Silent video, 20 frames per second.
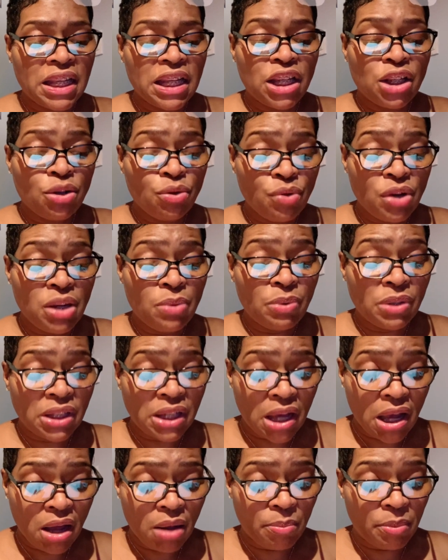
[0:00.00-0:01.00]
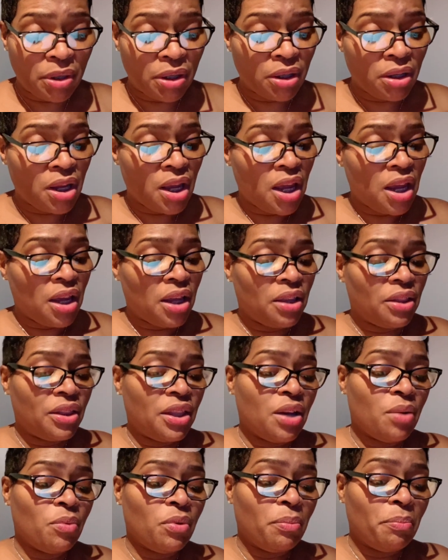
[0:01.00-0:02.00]
knew he was coming. There
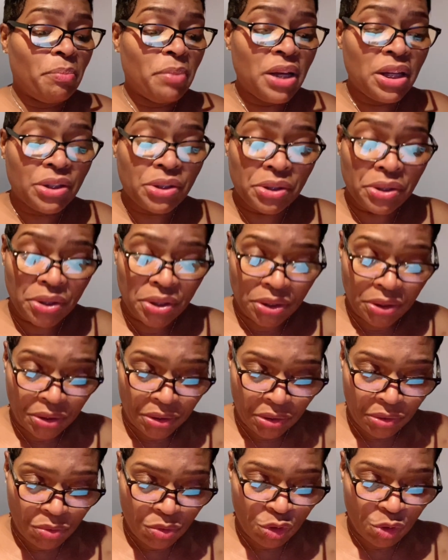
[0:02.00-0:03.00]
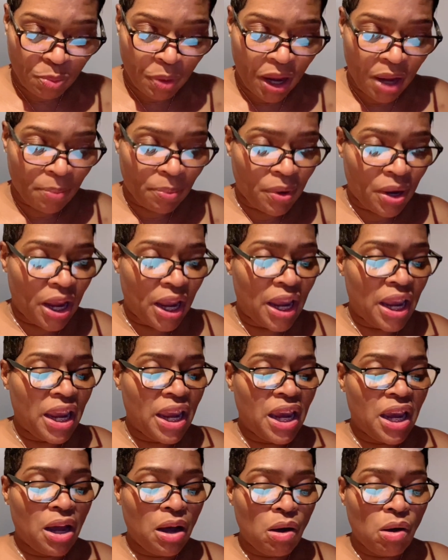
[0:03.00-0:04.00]
were mentions in the newspaper
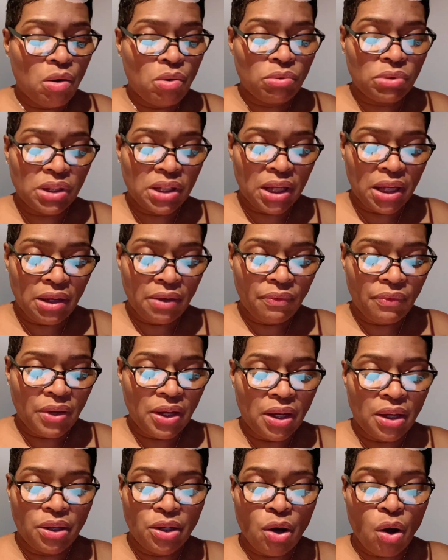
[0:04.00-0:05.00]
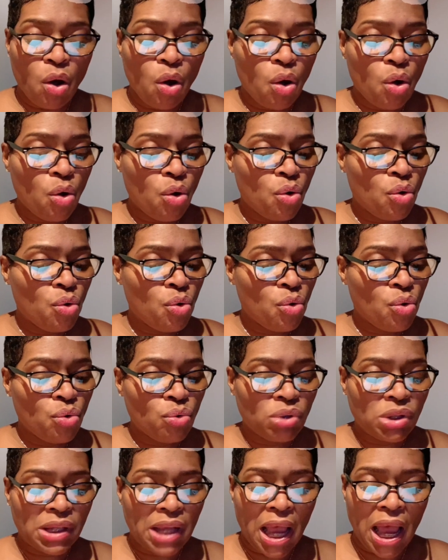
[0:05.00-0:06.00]
and on TV. The whole
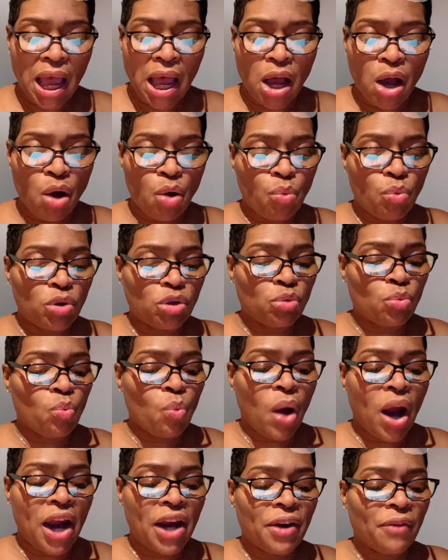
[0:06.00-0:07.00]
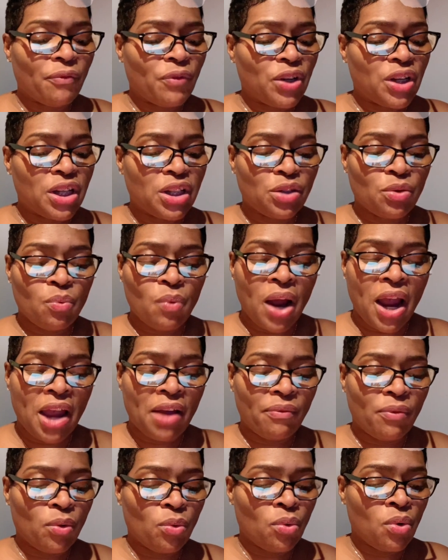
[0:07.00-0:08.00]
town was wired for his
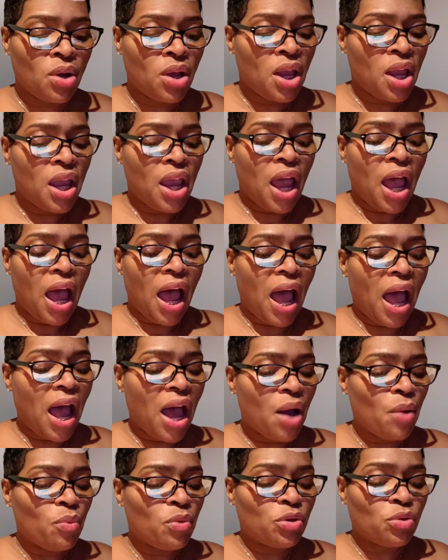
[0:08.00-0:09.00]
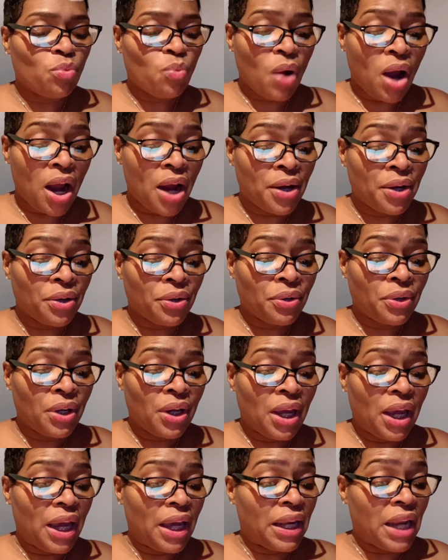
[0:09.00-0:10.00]
arrival. I was wired
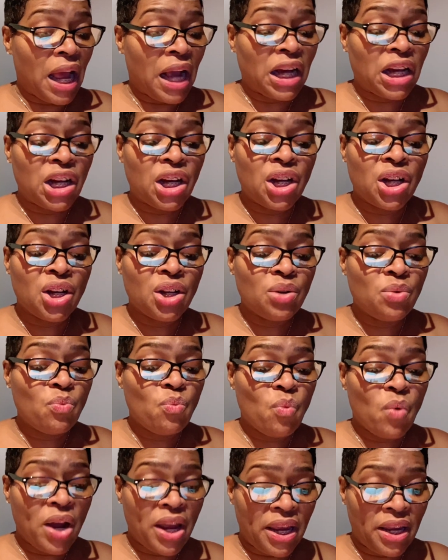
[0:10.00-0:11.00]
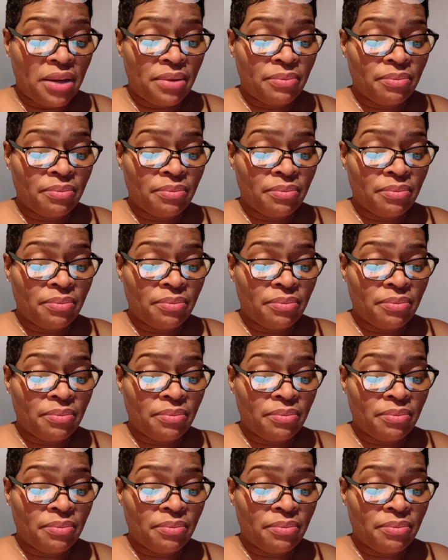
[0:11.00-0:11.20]
and I couldn't wait.